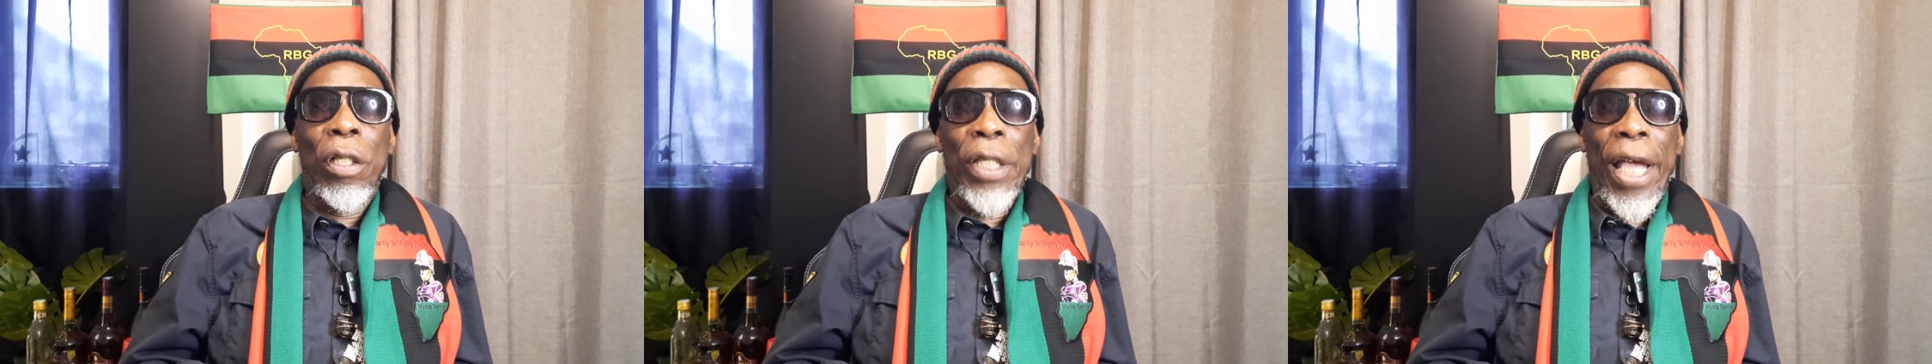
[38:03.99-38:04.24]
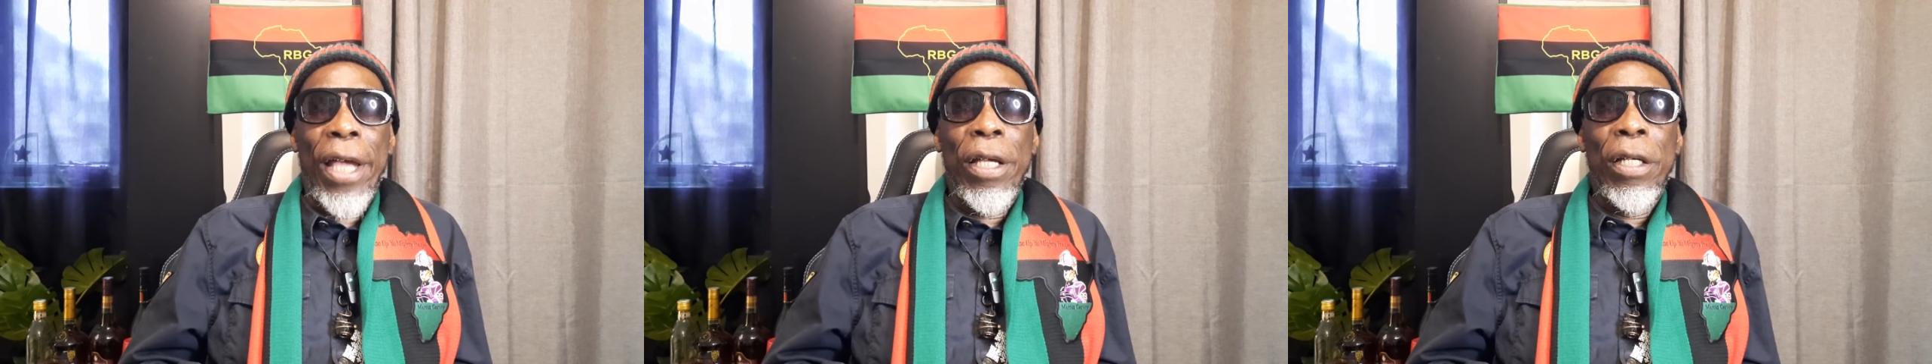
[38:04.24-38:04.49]

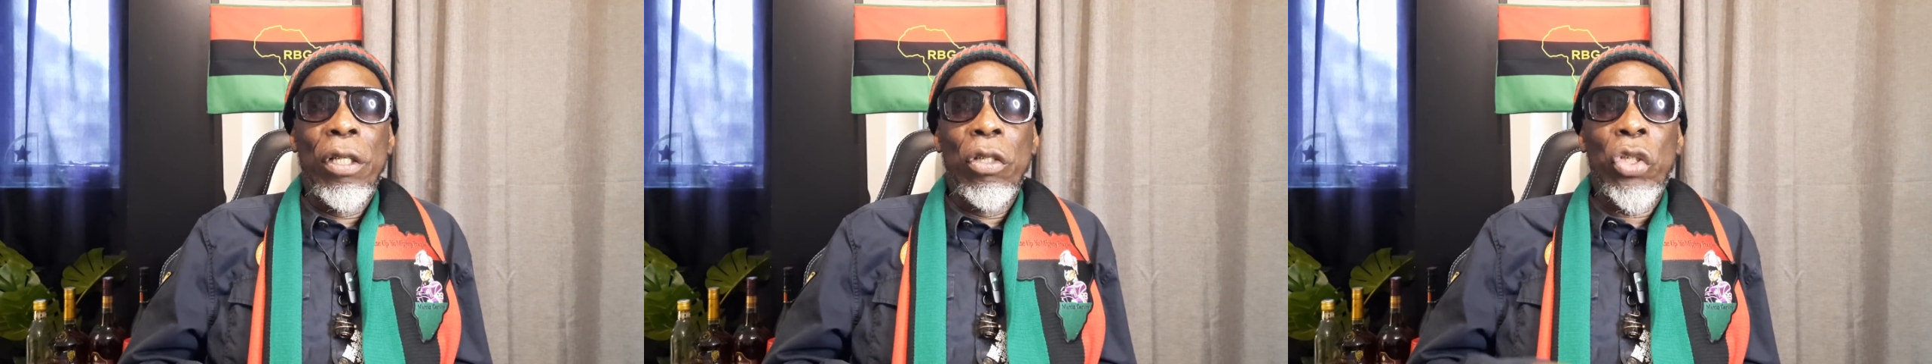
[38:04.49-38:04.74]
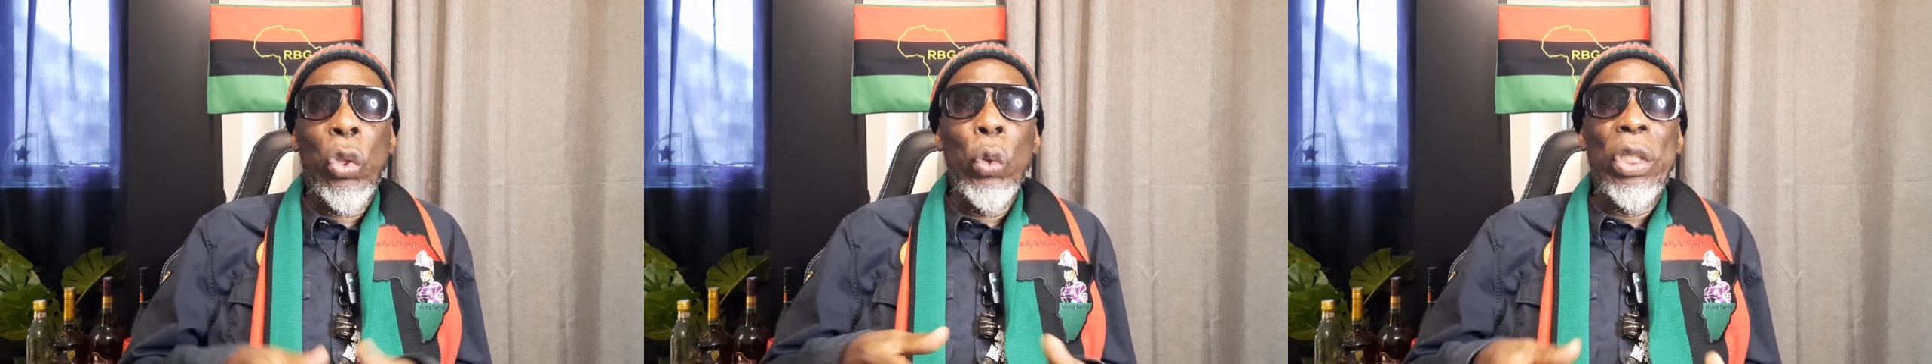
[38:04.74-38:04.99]
Yeah.
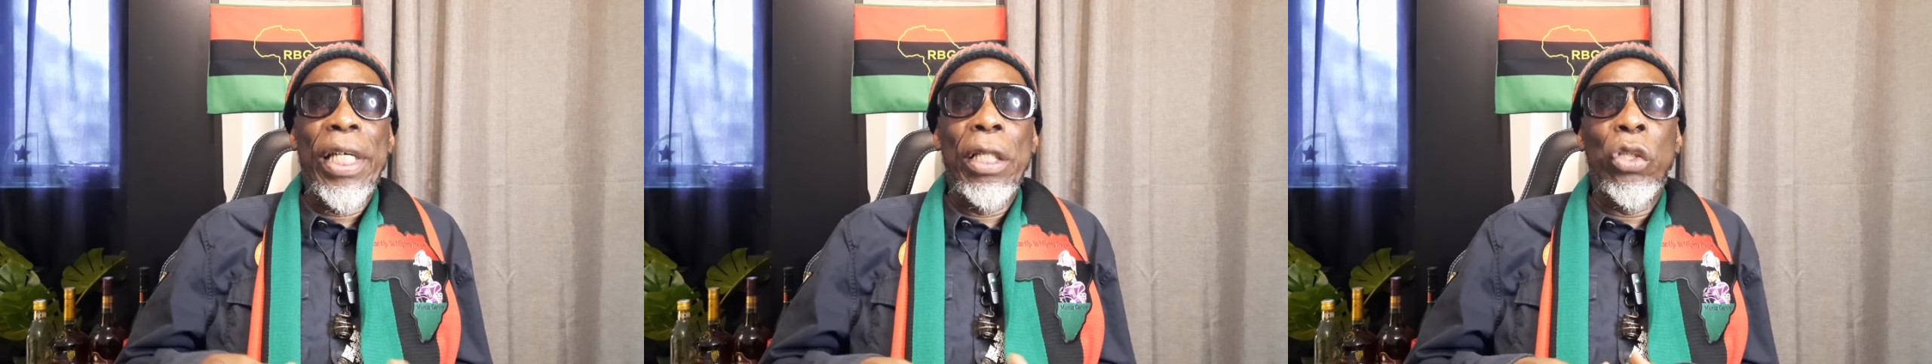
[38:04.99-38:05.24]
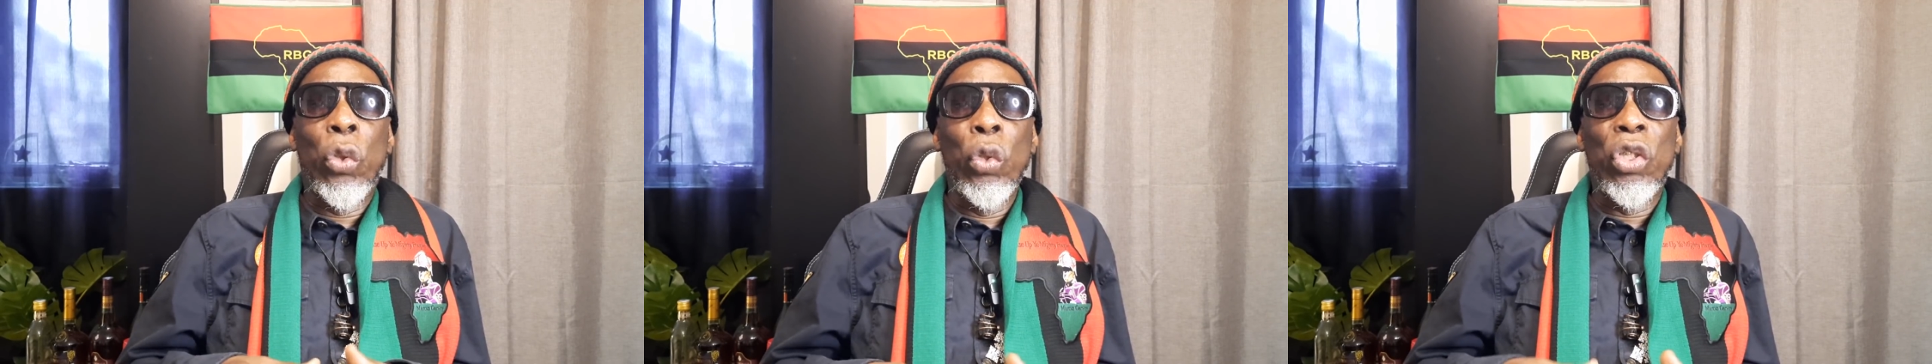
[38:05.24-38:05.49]

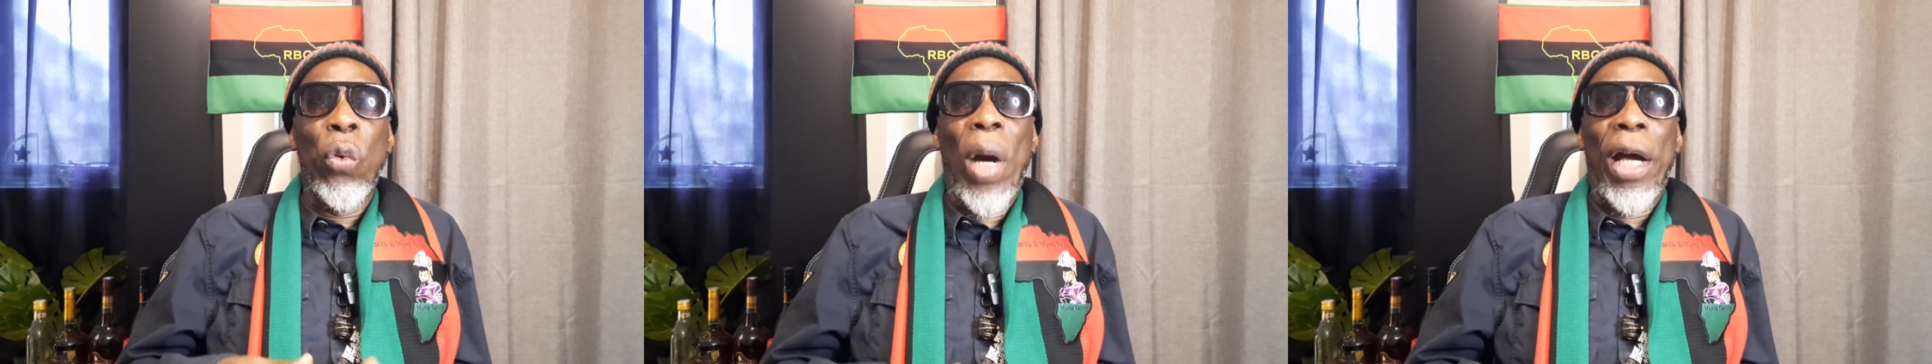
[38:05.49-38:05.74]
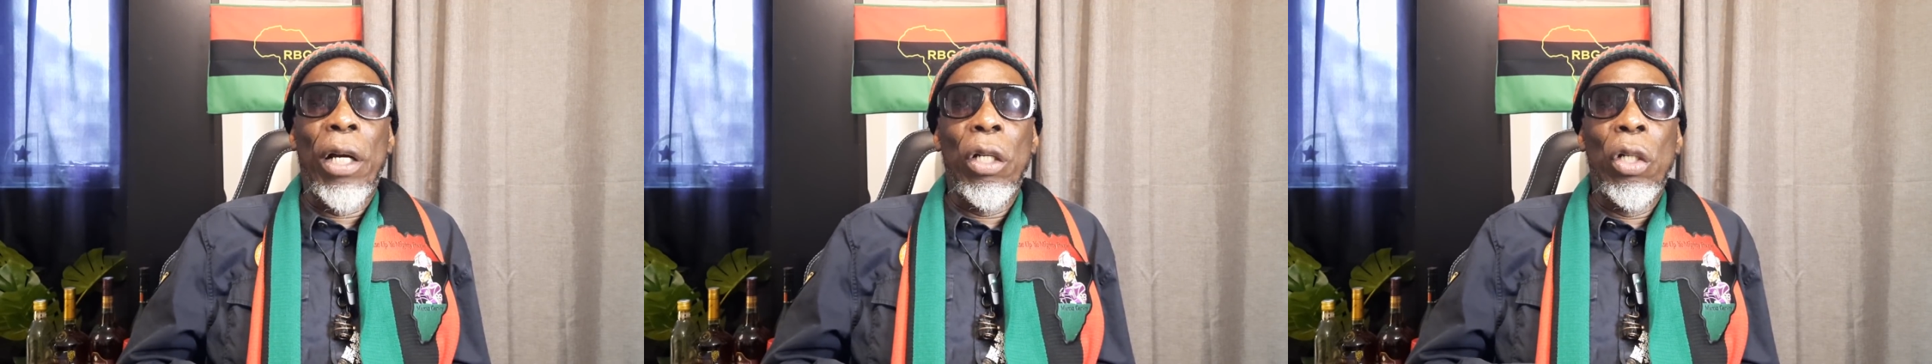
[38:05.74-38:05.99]
Susie
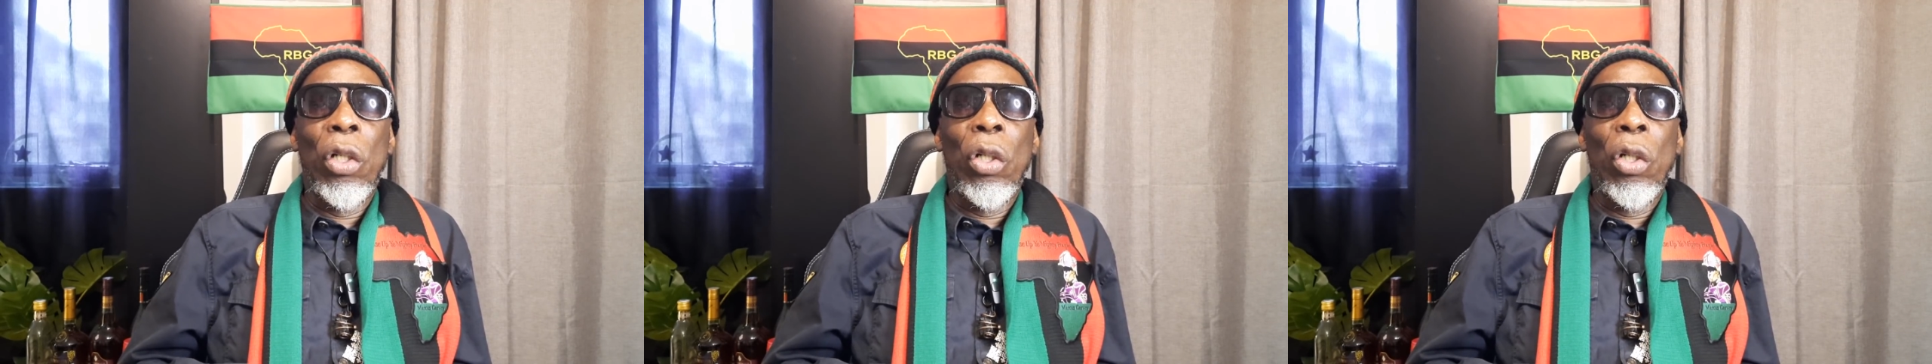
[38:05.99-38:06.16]
Wang